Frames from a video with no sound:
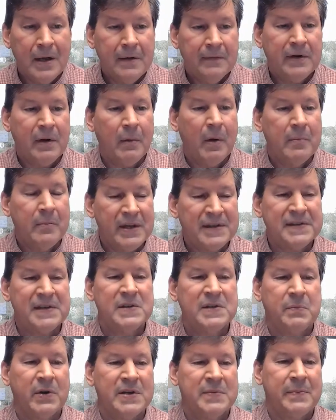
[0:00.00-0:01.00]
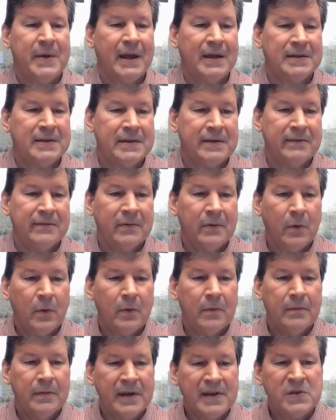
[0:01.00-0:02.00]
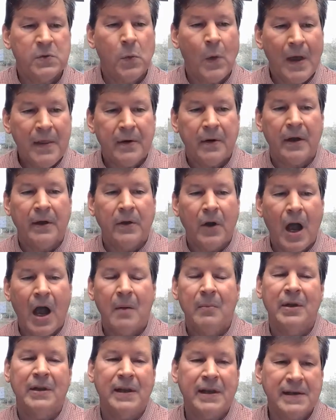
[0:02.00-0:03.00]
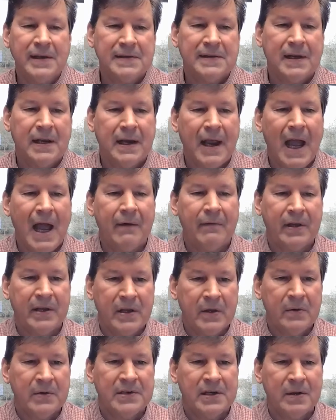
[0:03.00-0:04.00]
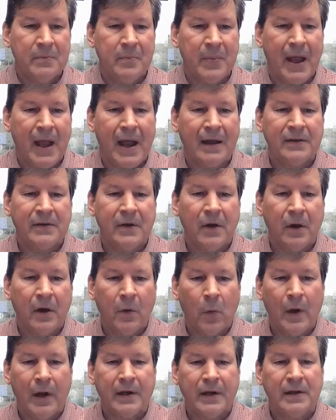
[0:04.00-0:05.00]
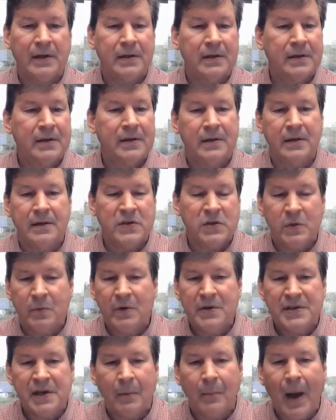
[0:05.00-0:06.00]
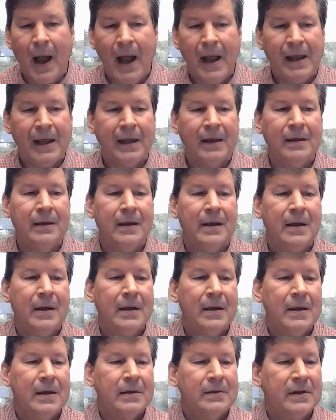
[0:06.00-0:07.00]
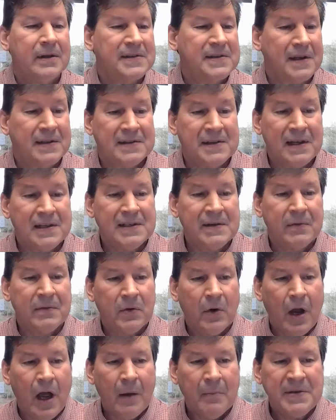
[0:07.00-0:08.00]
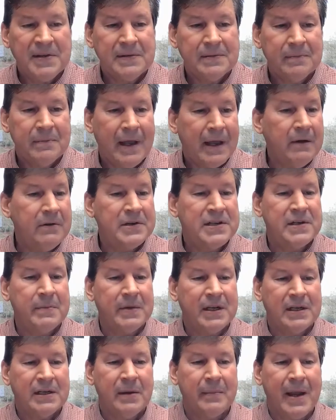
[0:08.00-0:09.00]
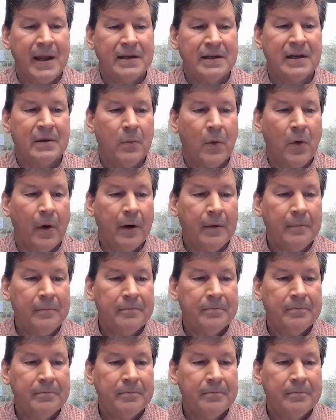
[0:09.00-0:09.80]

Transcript: From a business perspective, these weather anomalies can have a huge impact on what consumers are buying, the success of crops, energy demand, and more.